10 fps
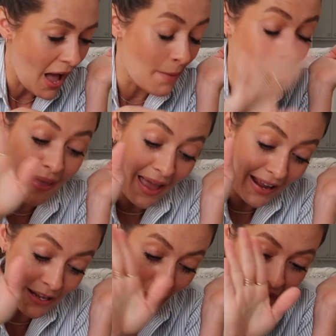Um,
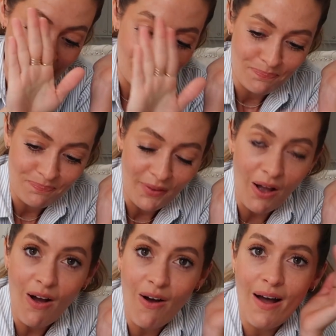anyway,
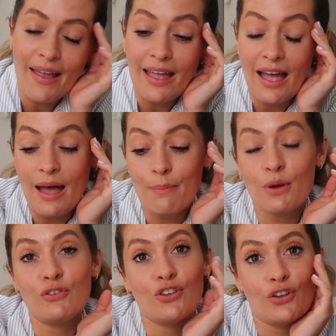I
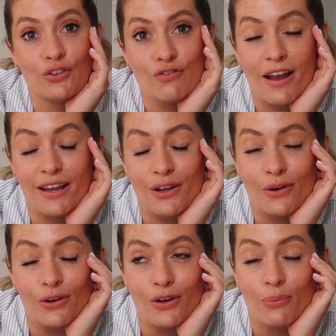am just cracking
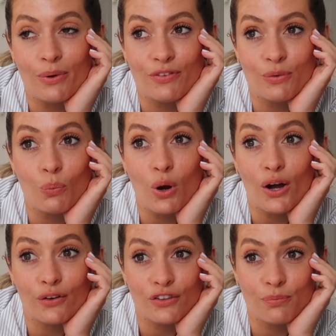on with some
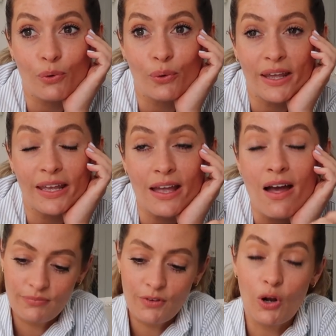work this morning.
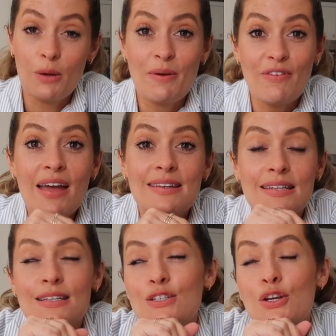I've got a little bit of
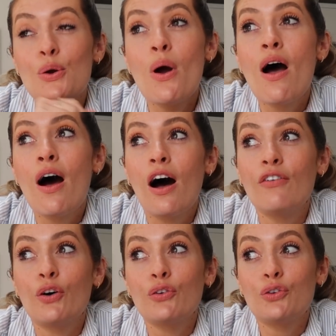editing to do.
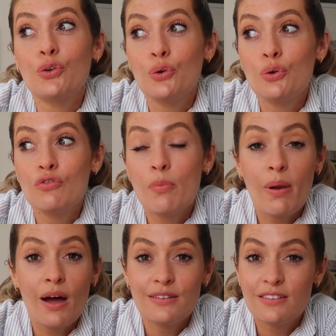I've got to
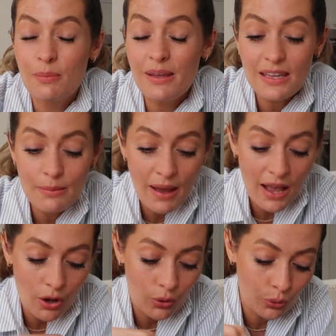reply to some
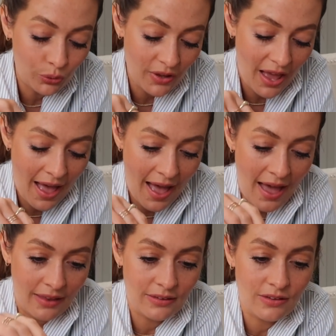emails
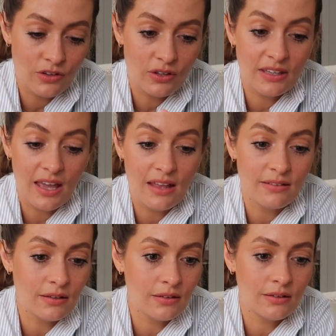and
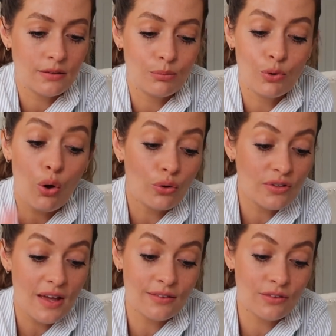get some
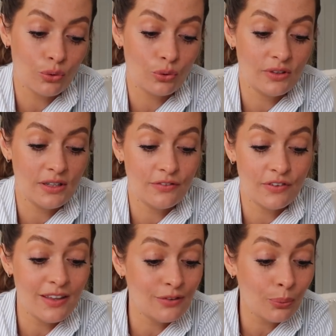content sorted
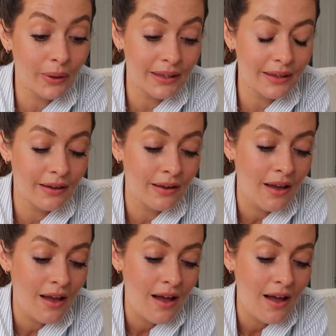for this week.